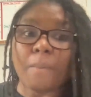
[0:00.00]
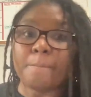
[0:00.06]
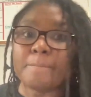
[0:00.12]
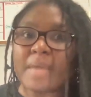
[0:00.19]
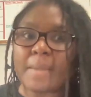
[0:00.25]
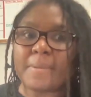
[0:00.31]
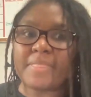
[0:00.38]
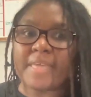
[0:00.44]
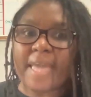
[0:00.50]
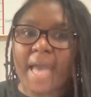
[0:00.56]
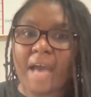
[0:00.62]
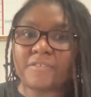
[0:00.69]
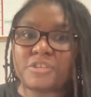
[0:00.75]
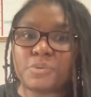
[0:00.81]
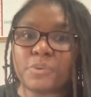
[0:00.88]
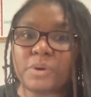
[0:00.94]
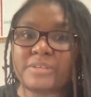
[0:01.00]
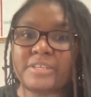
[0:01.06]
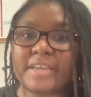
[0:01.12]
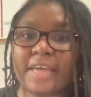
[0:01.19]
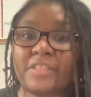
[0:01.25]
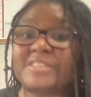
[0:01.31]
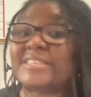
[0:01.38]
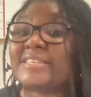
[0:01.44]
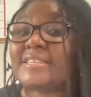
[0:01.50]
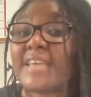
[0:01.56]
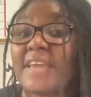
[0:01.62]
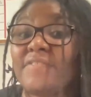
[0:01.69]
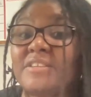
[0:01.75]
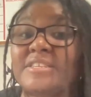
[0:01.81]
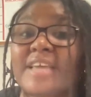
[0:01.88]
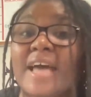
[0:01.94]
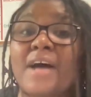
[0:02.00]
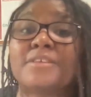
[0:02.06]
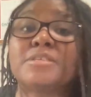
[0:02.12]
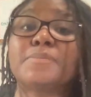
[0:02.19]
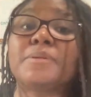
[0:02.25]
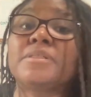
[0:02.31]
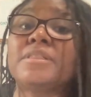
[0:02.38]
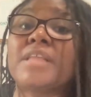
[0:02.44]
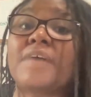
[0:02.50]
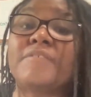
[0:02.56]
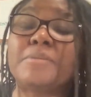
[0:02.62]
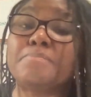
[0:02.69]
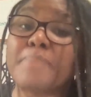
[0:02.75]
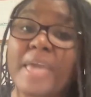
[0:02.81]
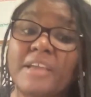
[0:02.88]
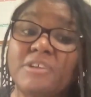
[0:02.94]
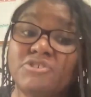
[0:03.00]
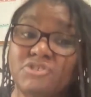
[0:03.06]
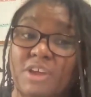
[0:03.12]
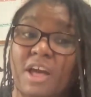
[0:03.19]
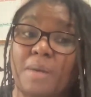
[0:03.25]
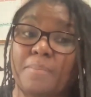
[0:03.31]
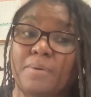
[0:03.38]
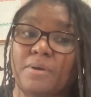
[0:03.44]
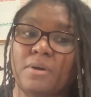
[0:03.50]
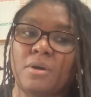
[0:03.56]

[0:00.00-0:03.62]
Maybe they have to work together to save the town's beloved bake shop.